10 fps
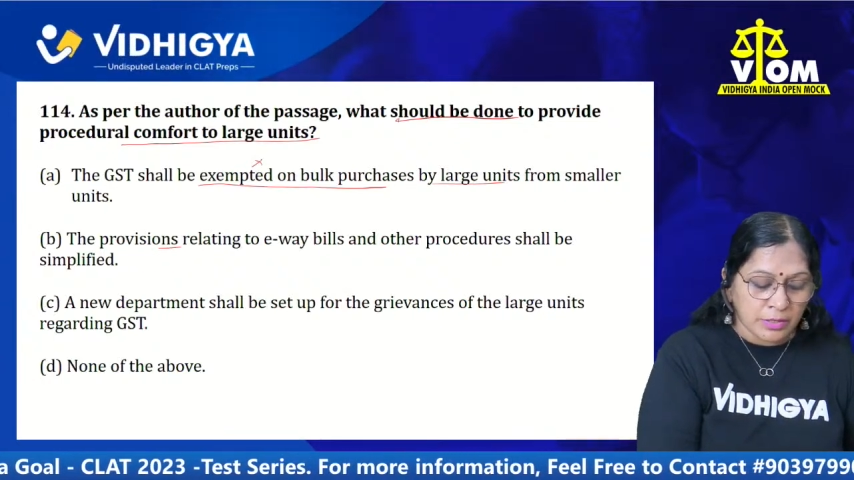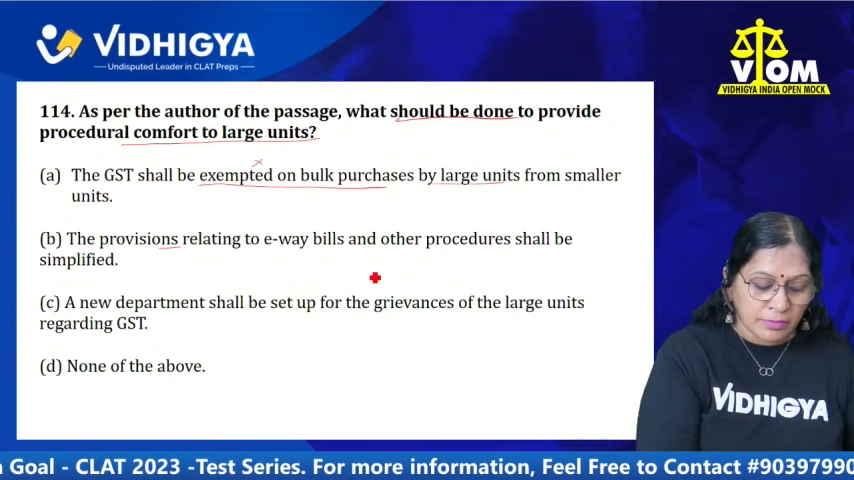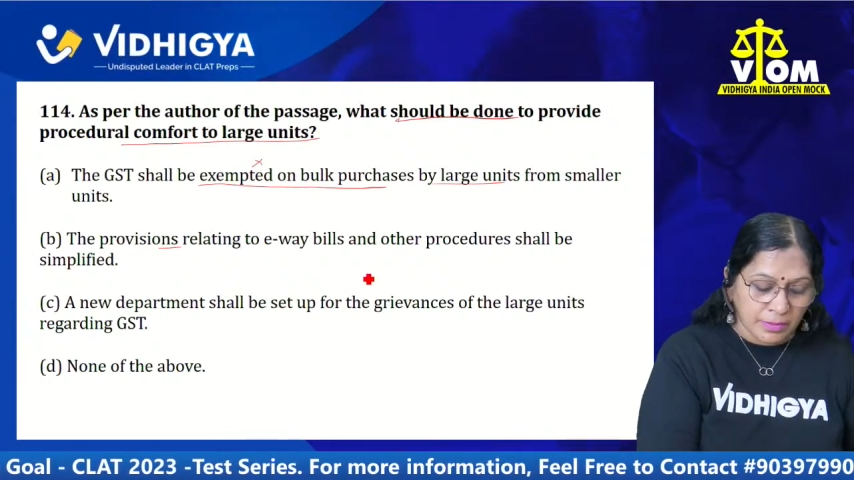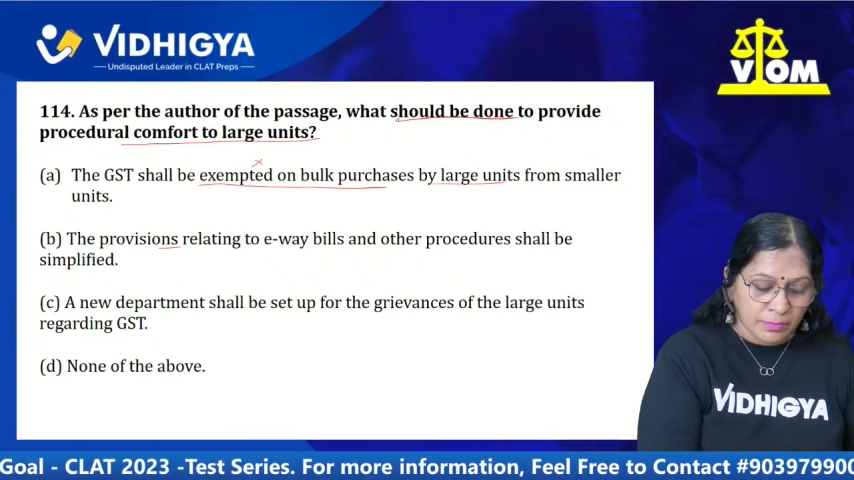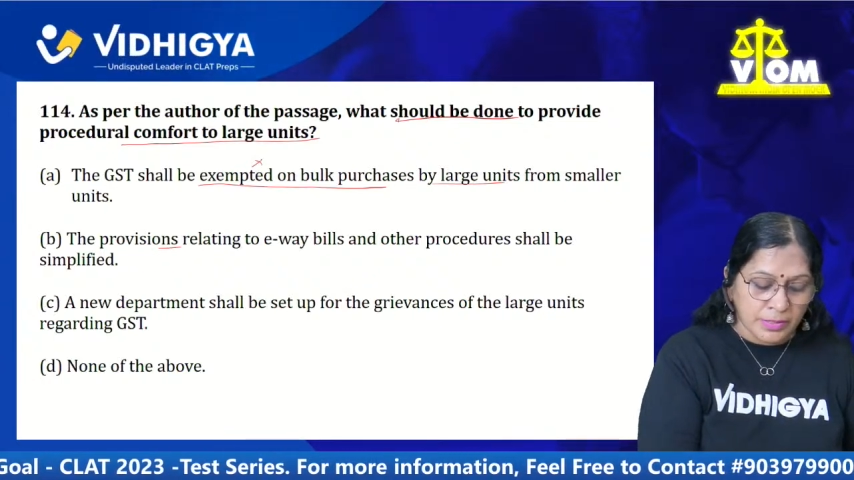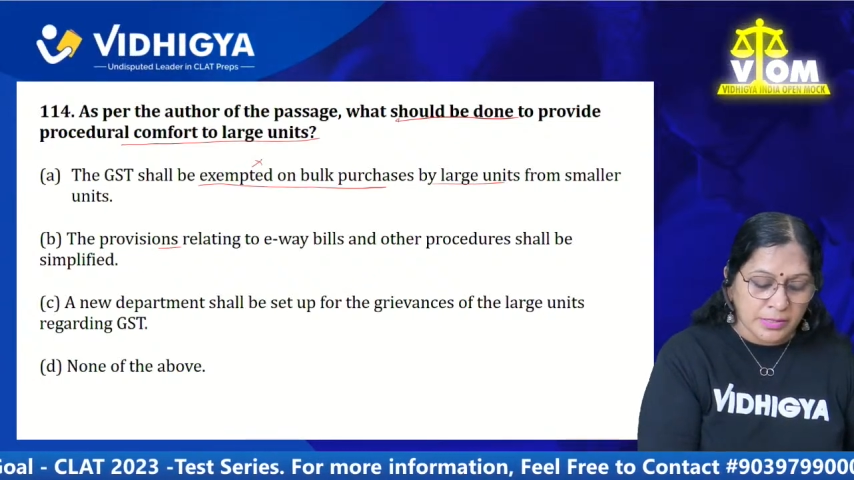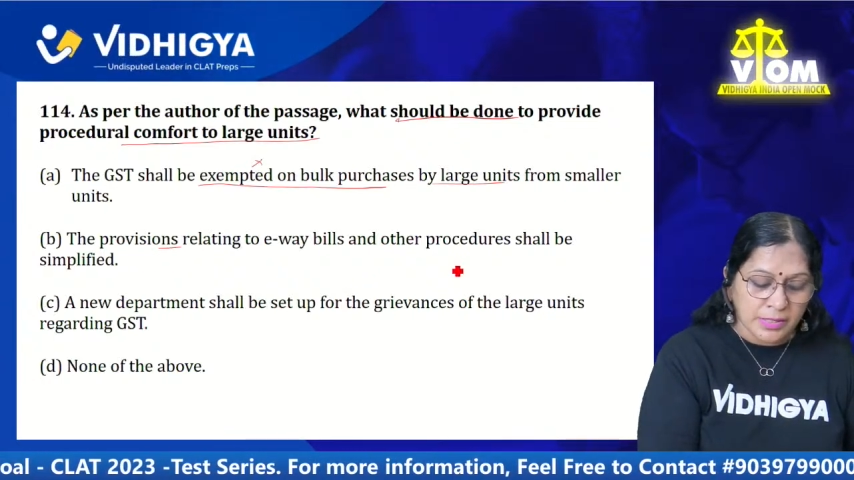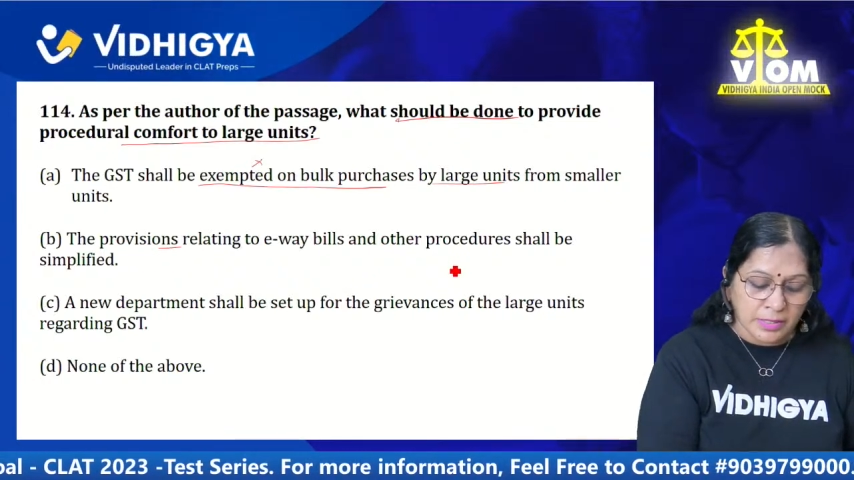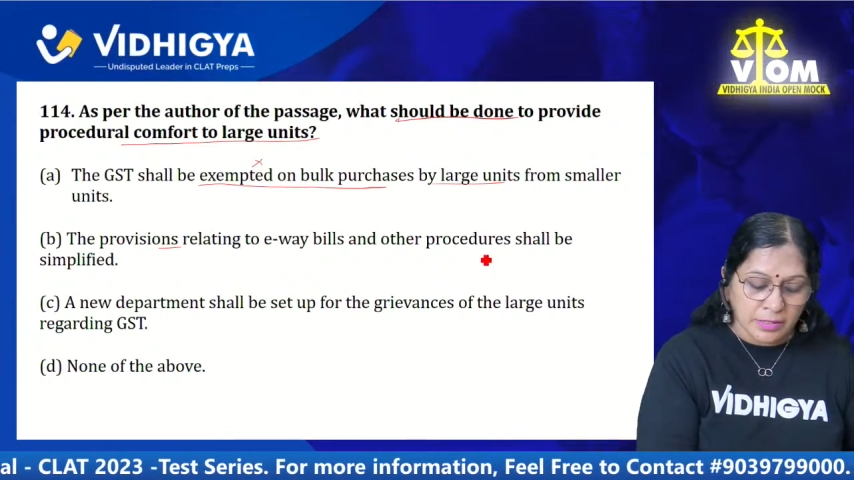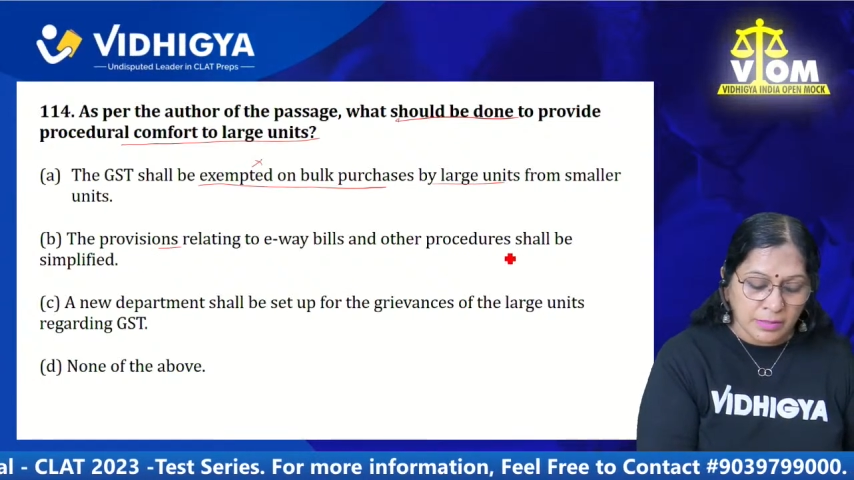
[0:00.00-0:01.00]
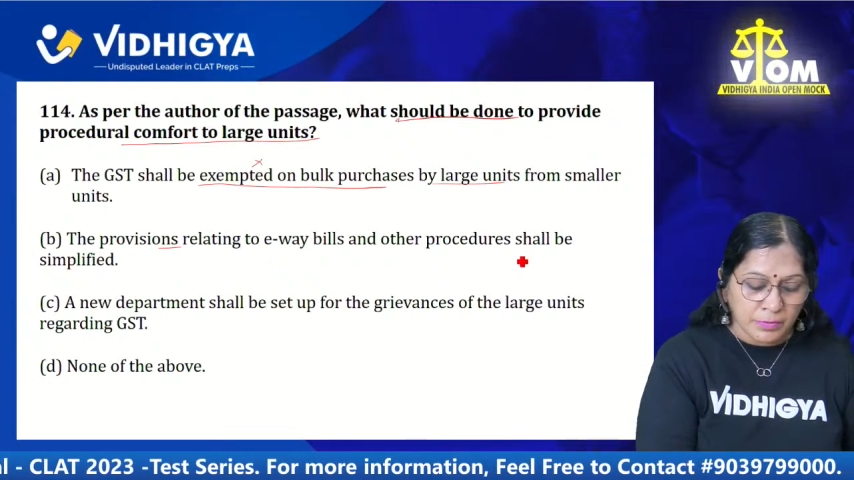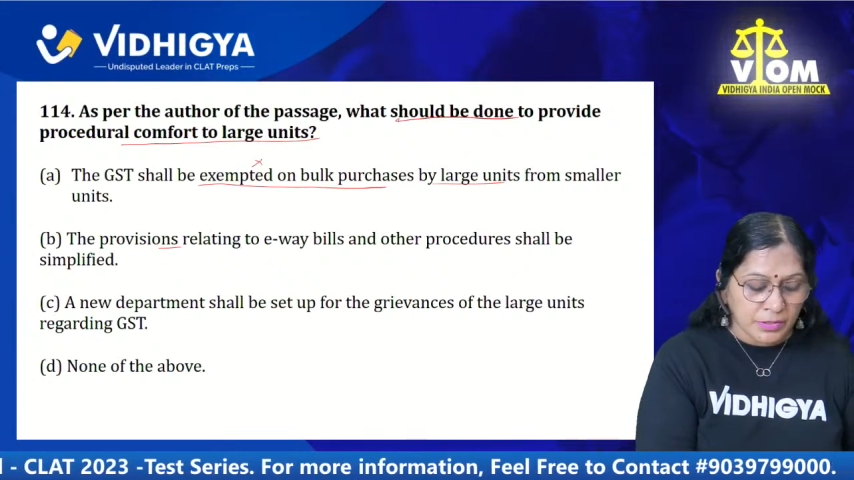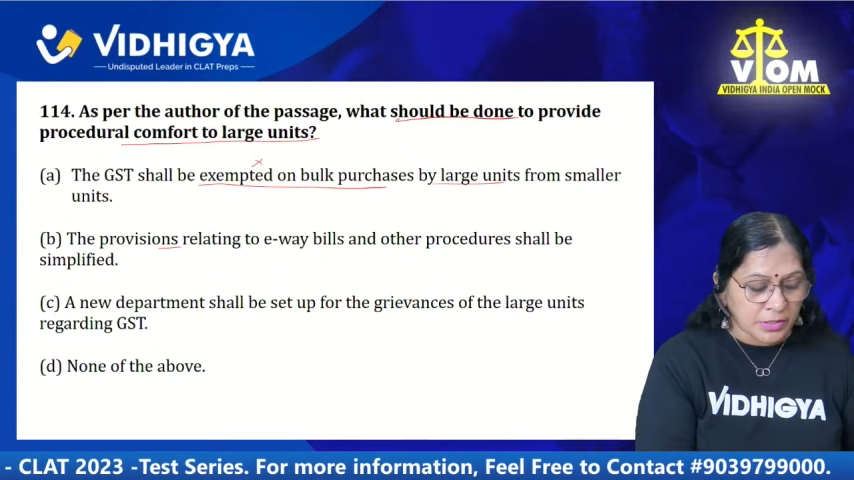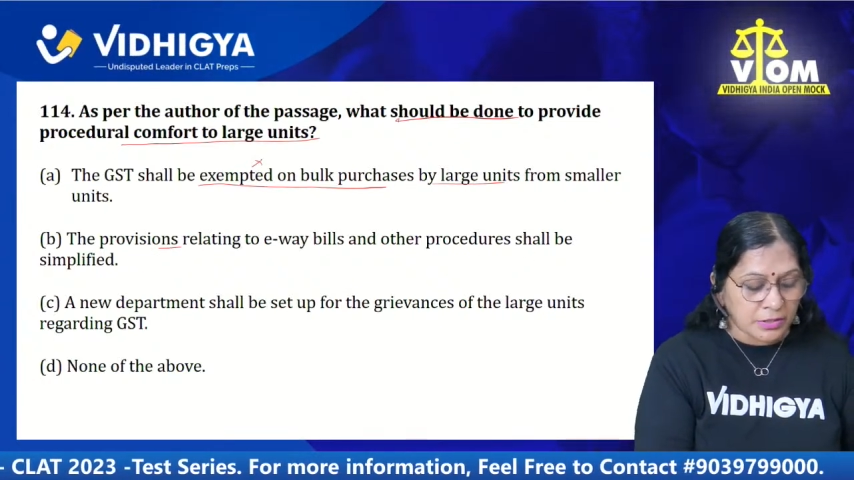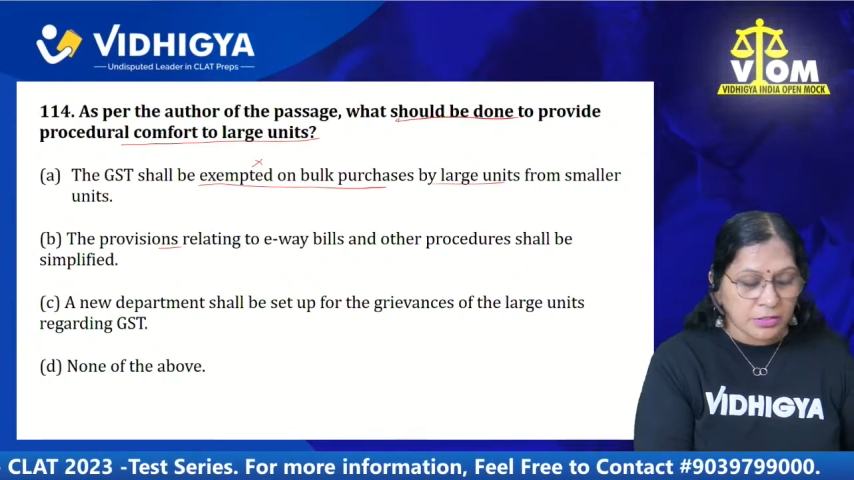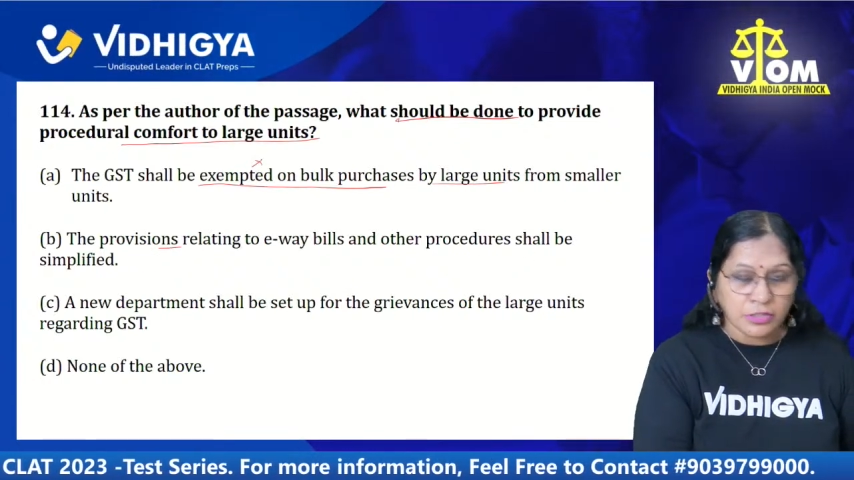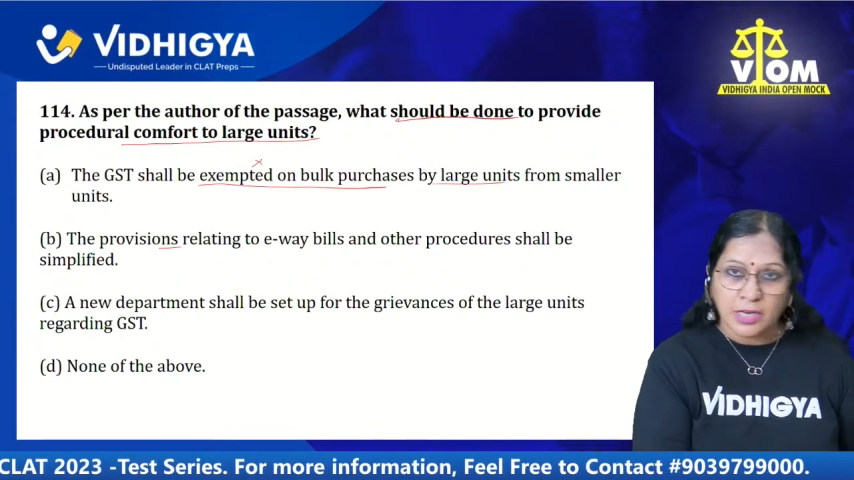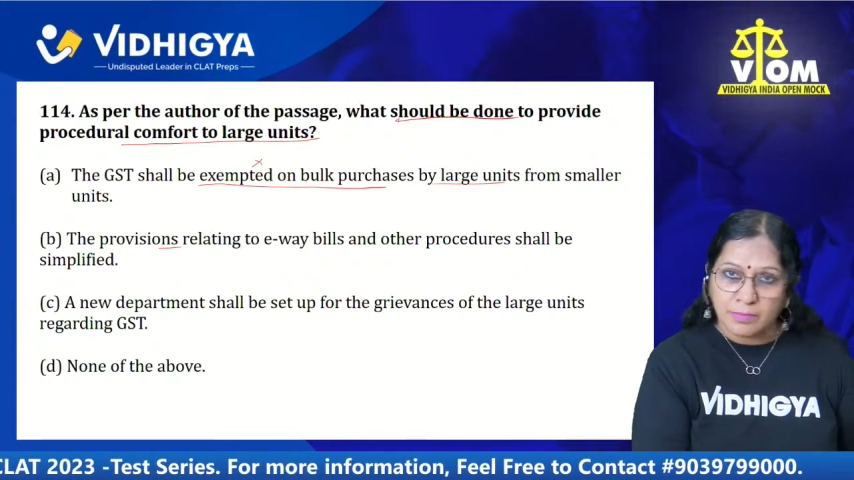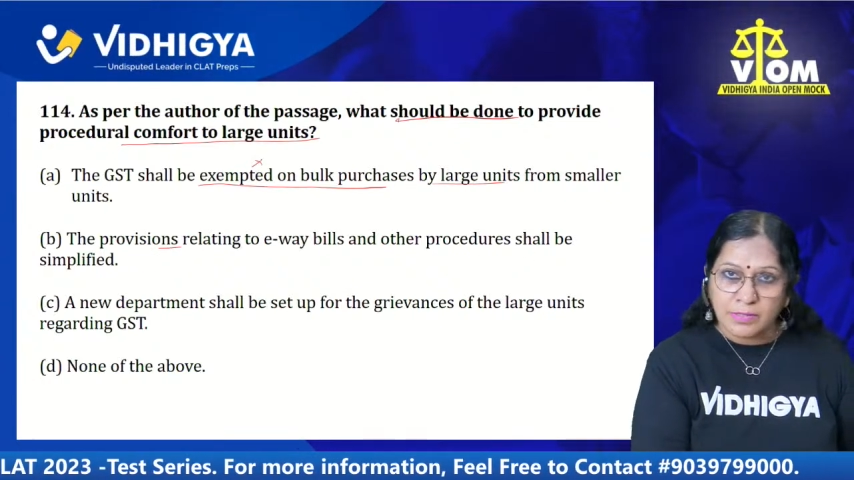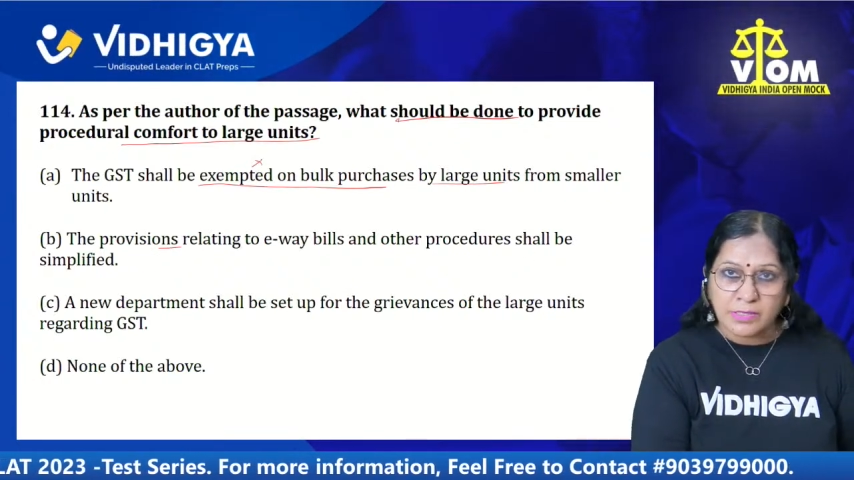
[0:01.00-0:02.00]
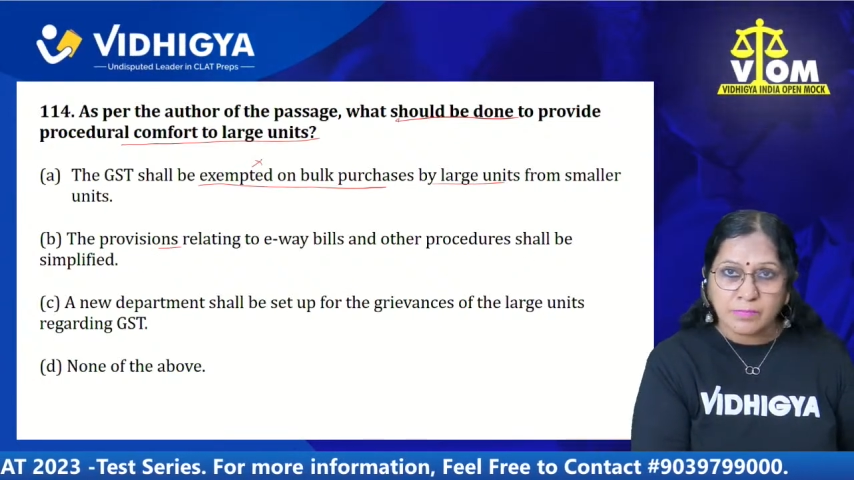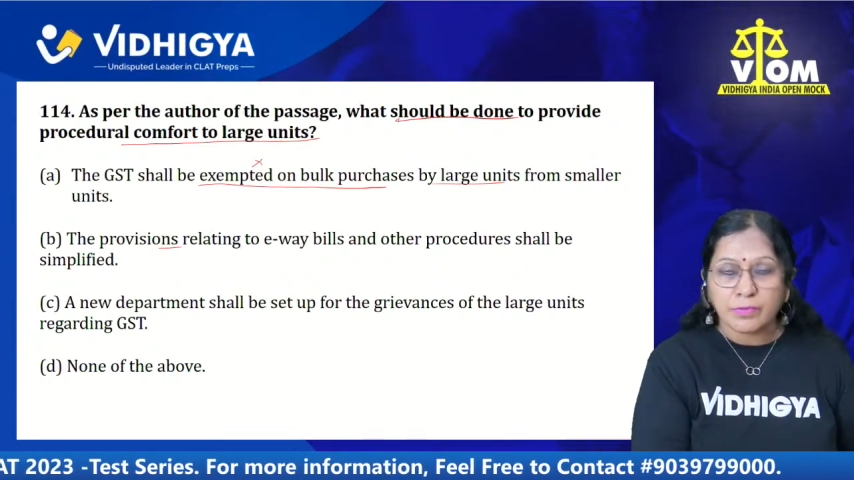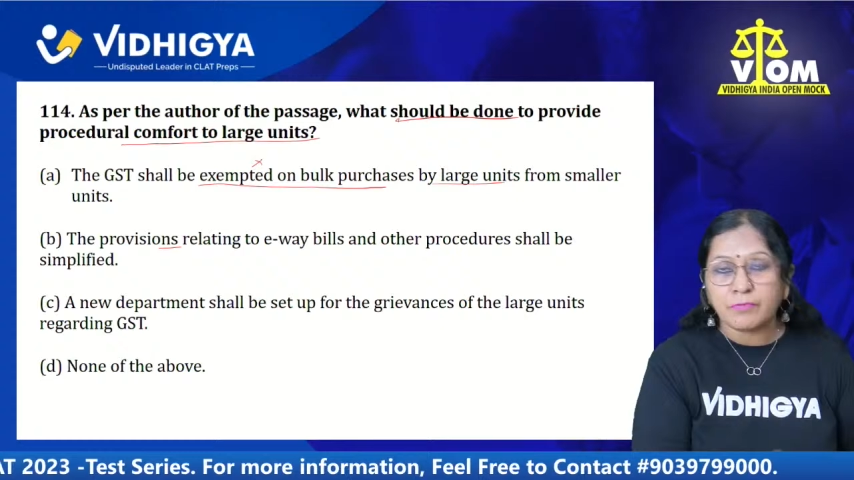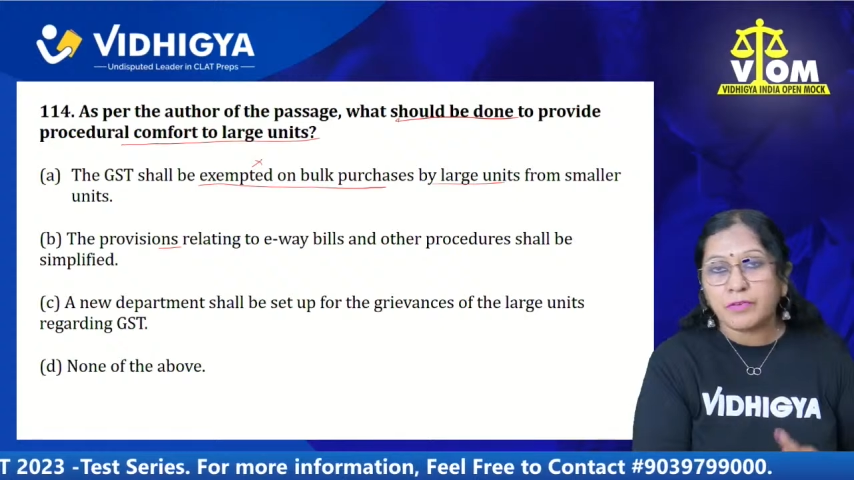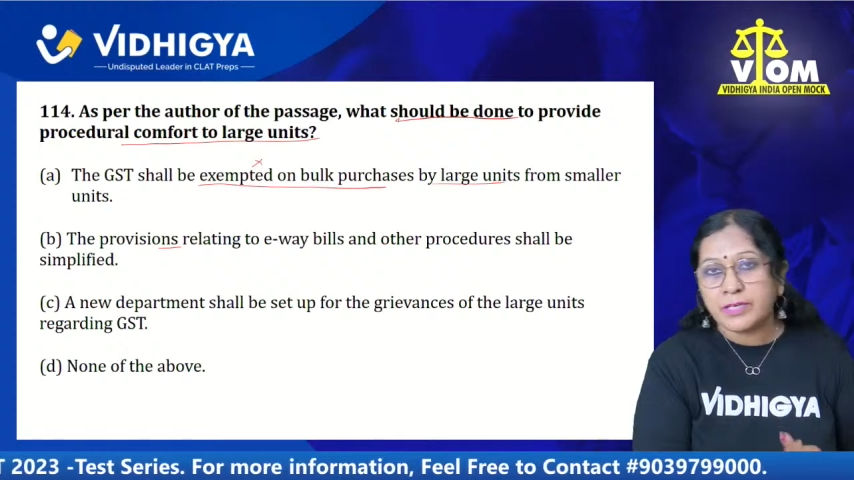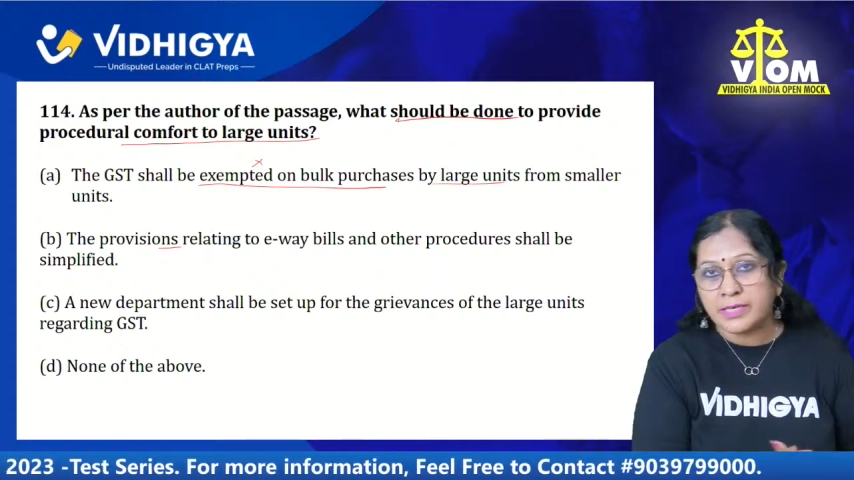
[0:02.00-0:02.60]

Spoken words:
e-way bills and other procedures shall be simplified.